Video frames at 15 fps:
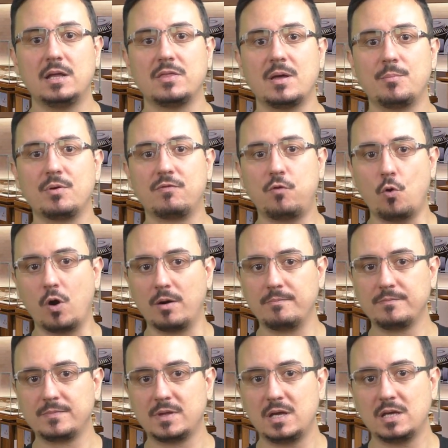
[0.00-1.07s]
Number 4,
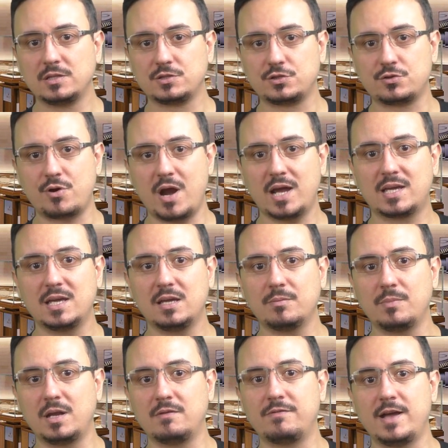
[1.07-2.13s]
tracking
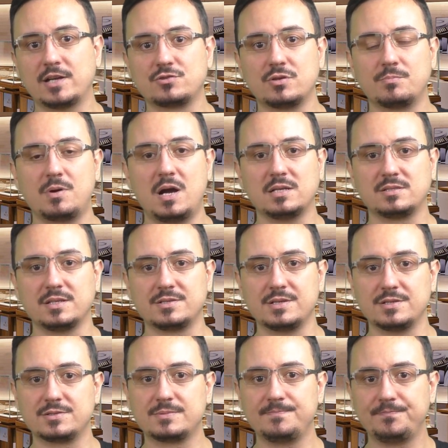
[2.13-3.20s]
manufacturing
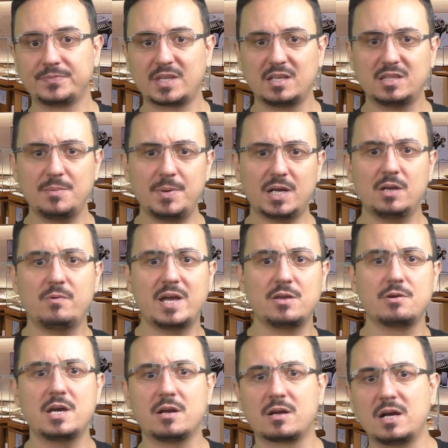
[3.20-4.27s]
processes. Typically when
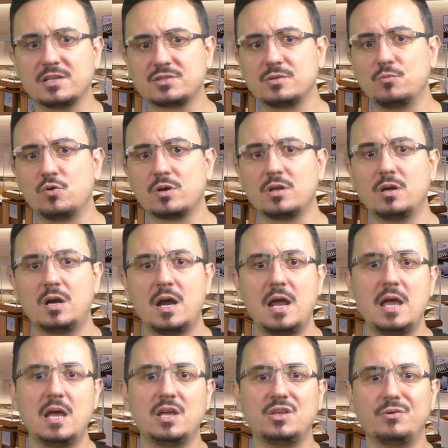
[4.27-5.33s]
you get a custom order,
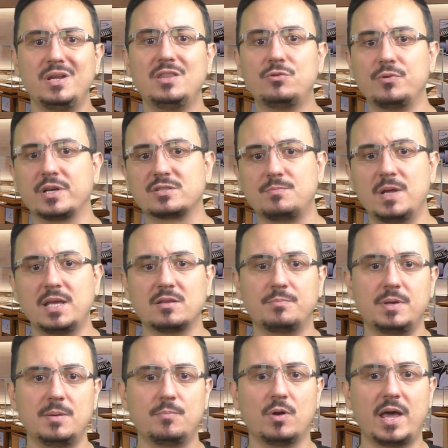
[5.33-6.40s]
you need to explain to
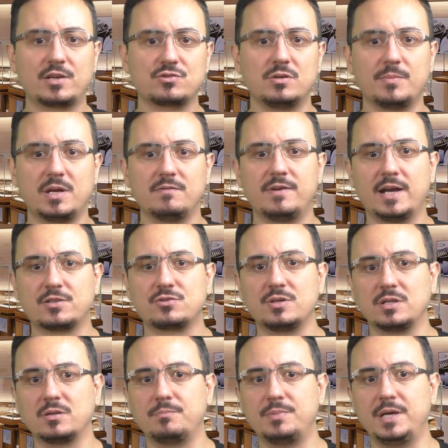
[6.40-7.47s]
people actually
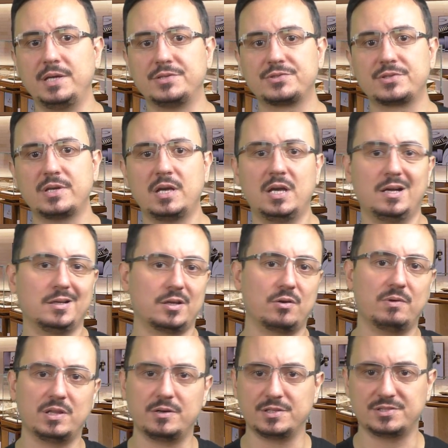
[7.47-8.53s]
manufacturing the piece,
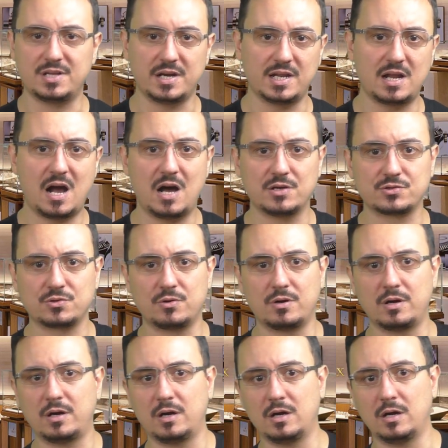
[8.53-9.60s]
whether it's done in-house or